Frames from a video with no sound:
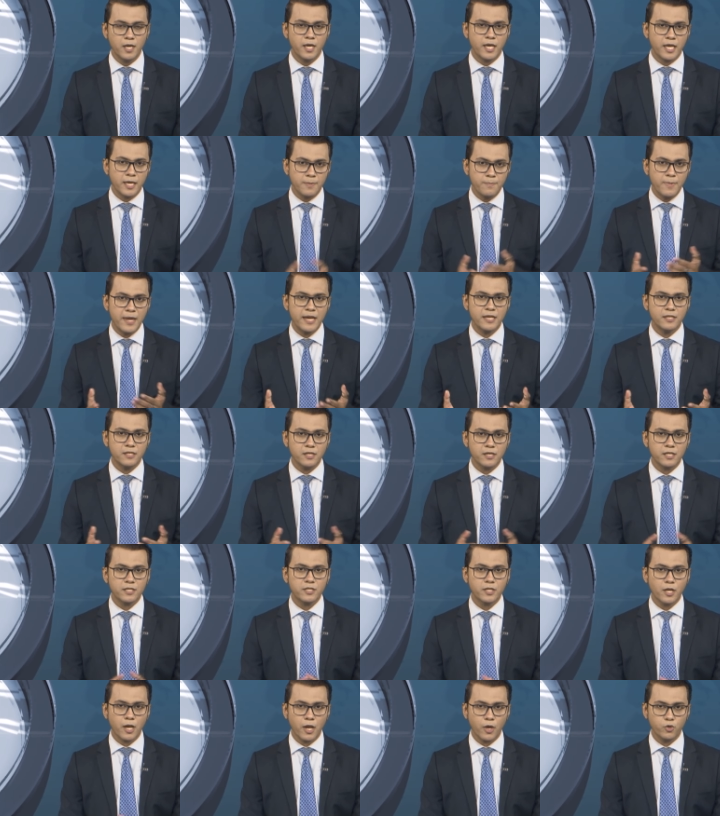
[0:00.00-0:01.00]
He made the
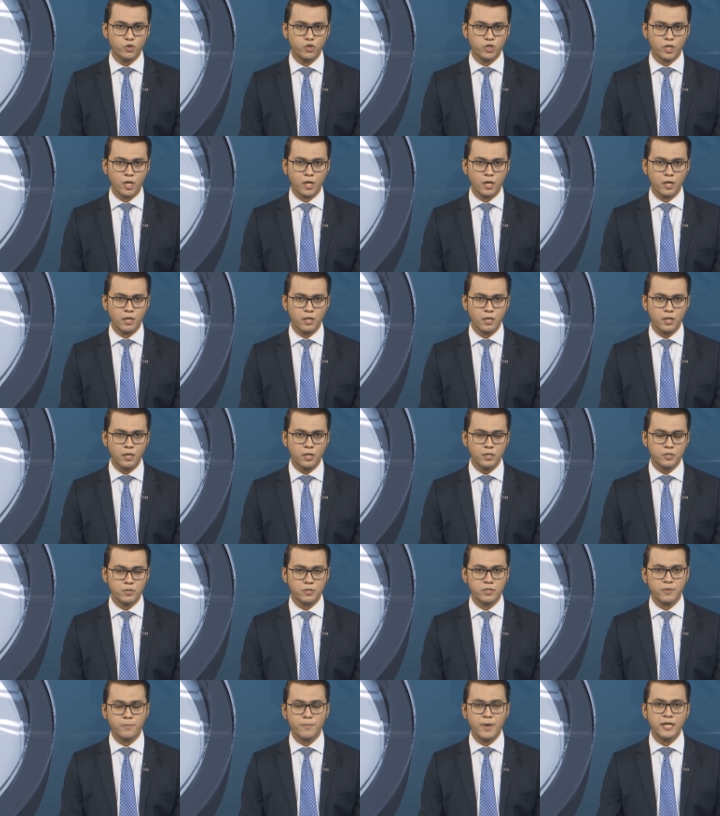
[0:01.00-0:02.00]
disclosure to
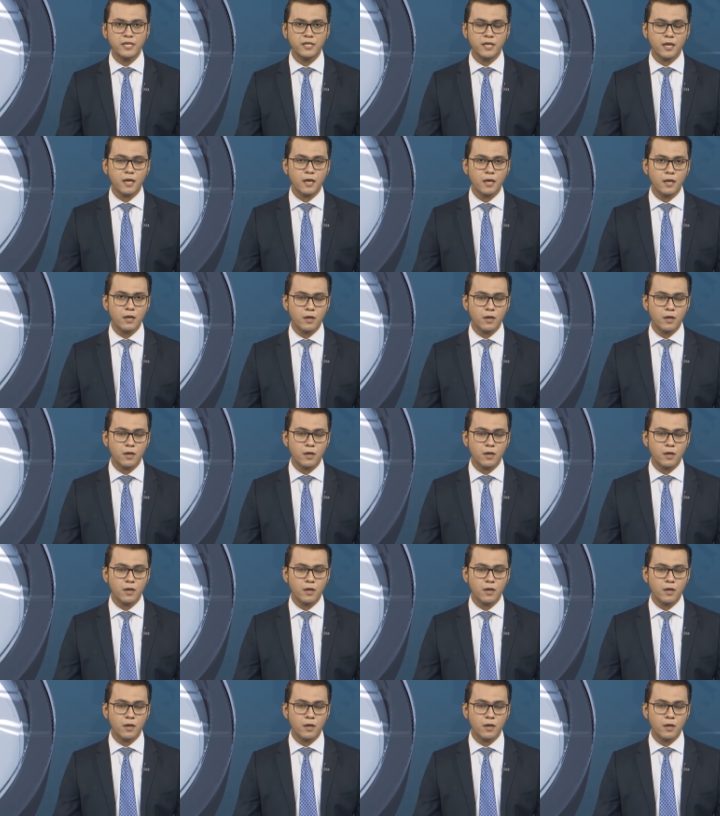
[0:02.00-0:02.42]
the media